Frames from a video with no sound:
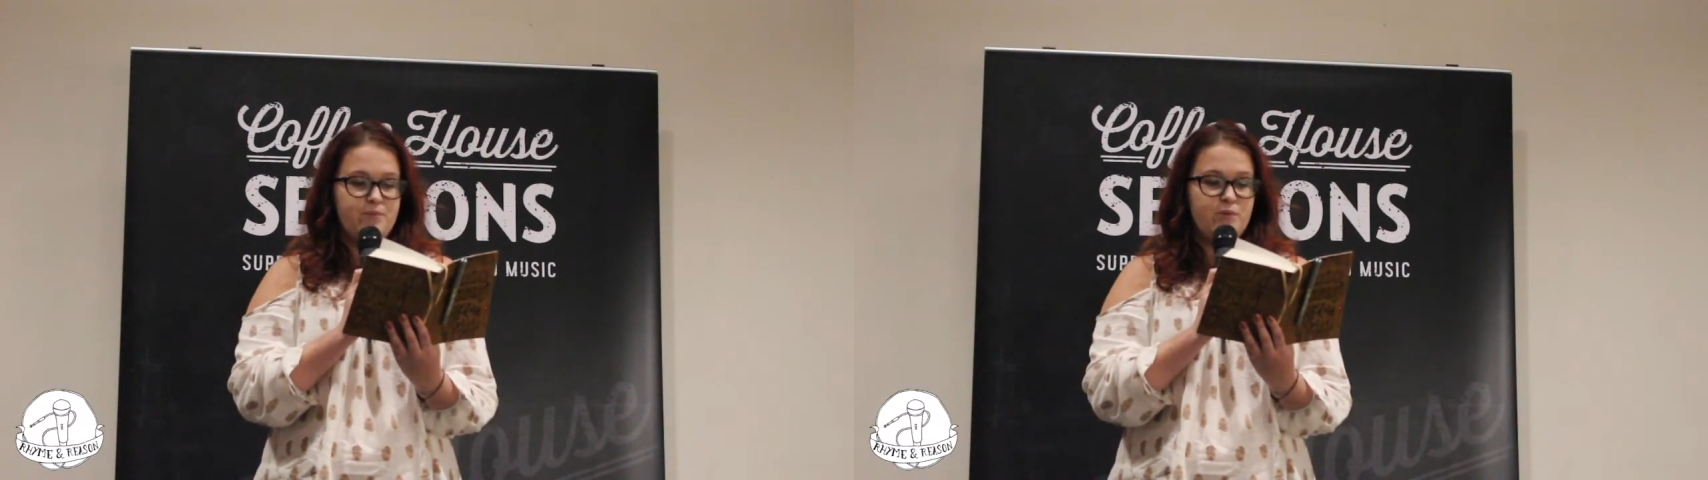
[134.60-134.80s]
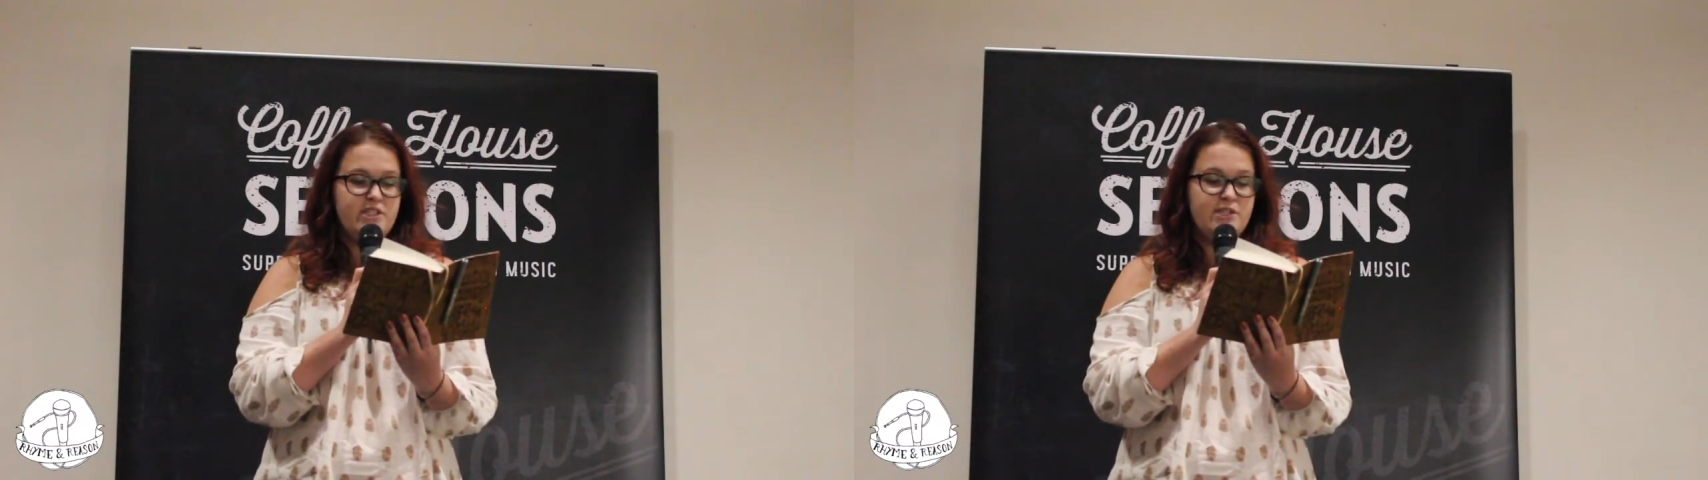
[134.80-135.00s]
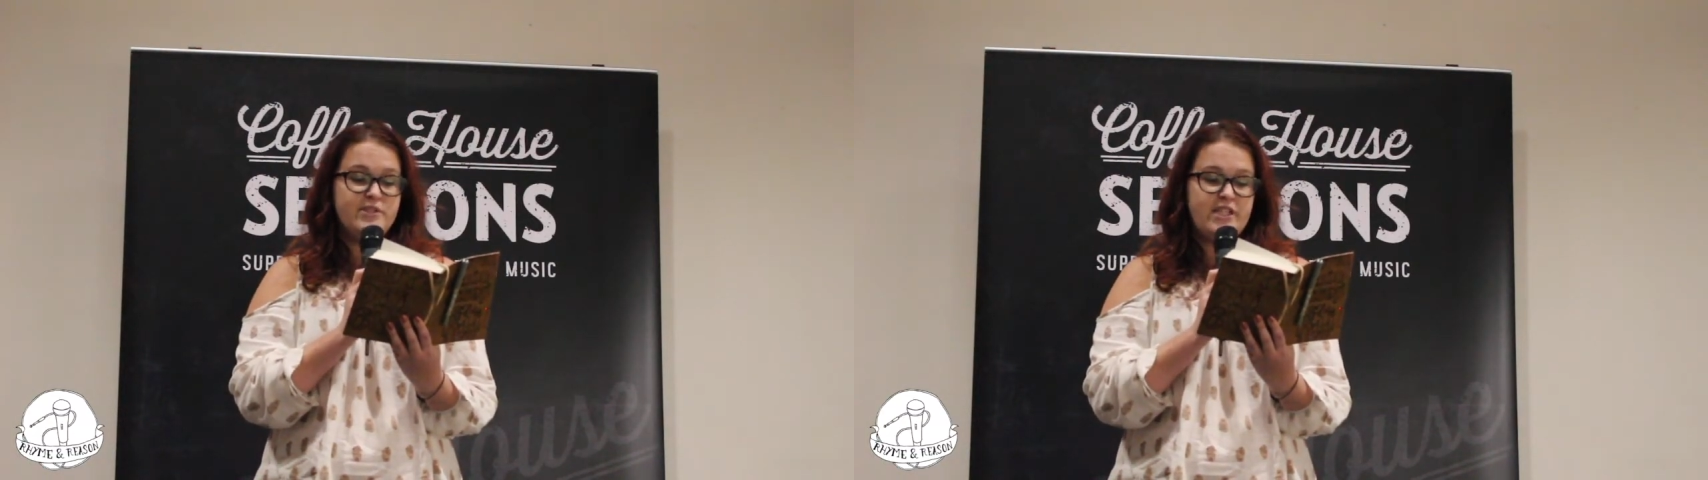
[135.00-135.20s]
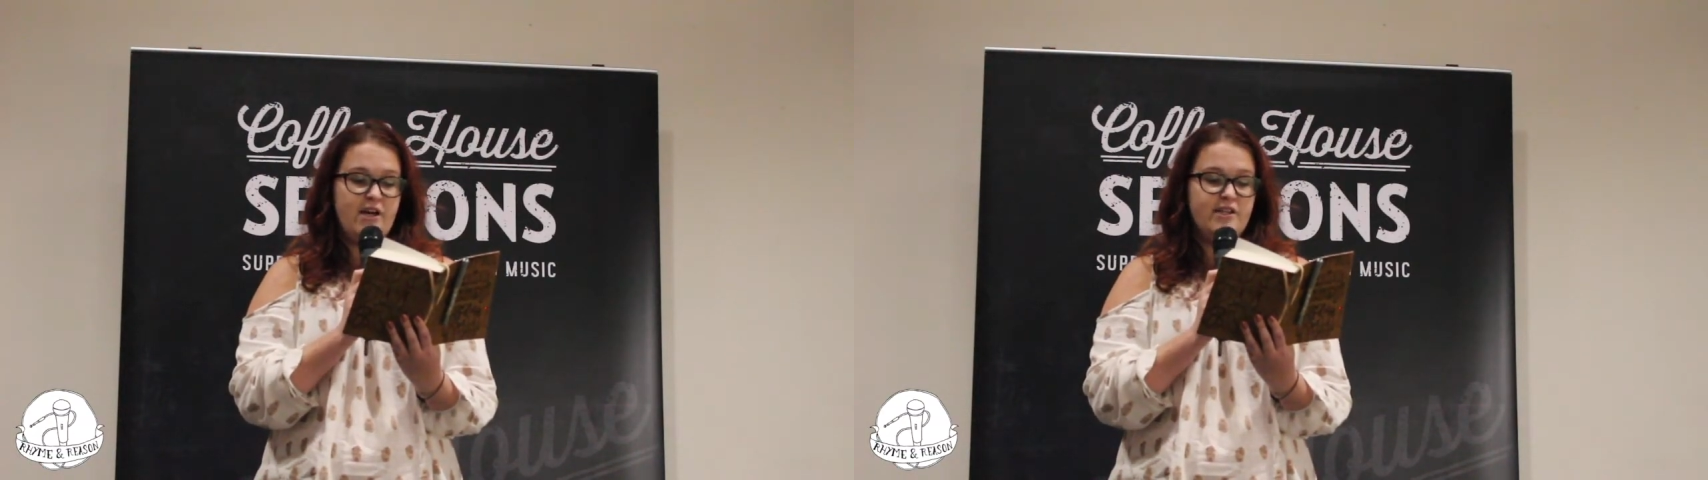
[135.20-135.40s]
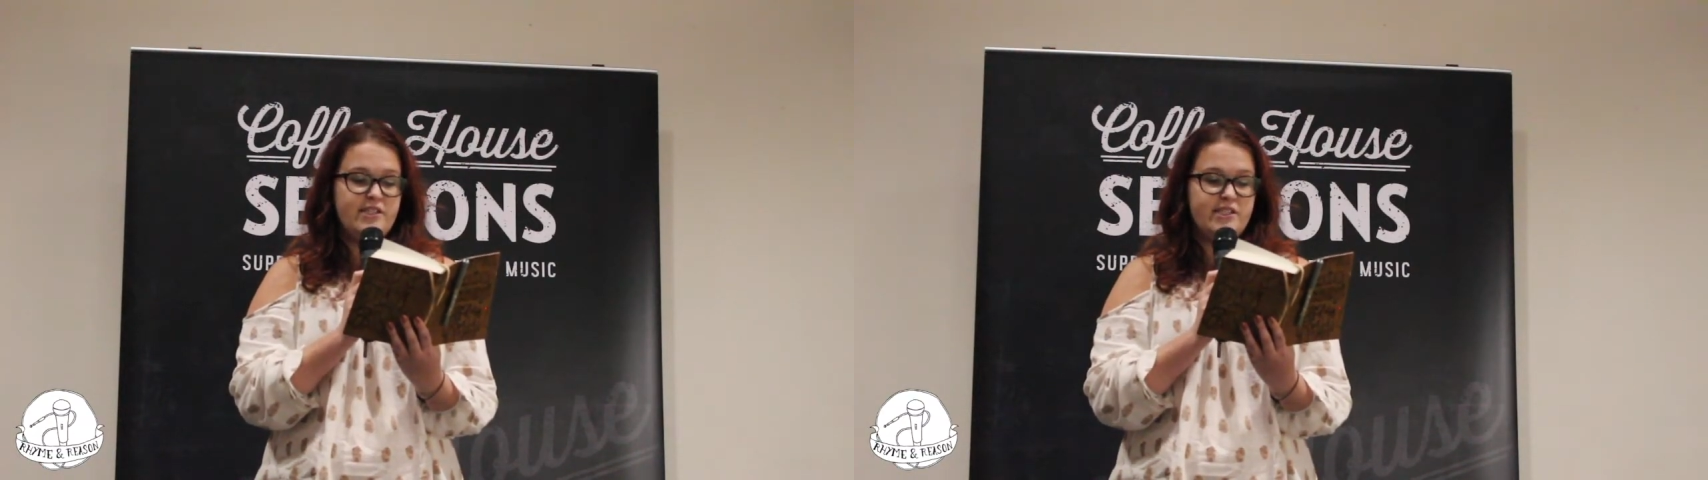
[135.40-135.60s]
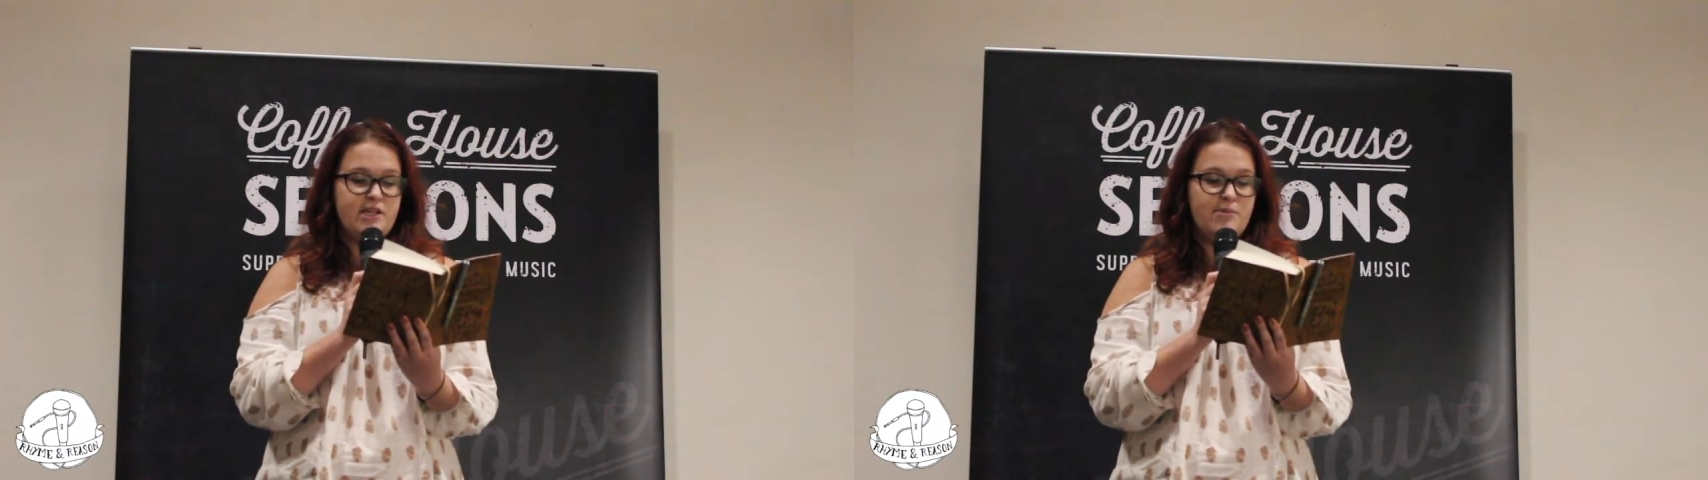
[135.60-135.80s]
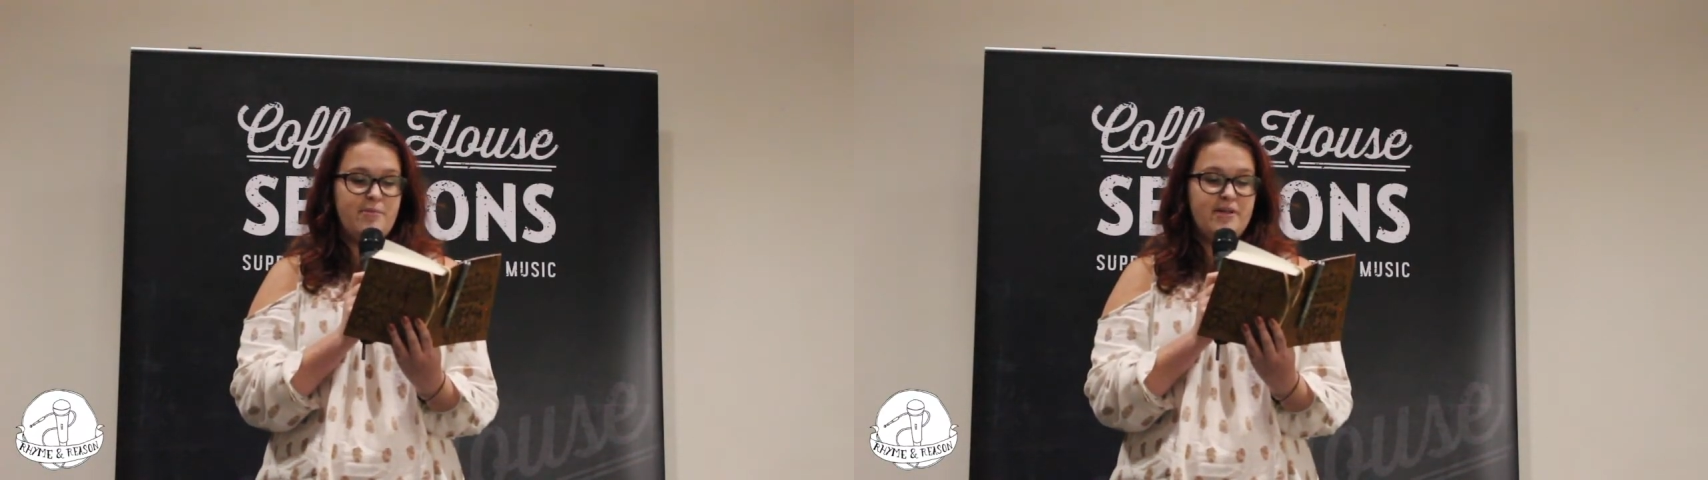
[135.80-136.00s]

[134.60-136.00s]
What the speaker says: When she was asked to sum up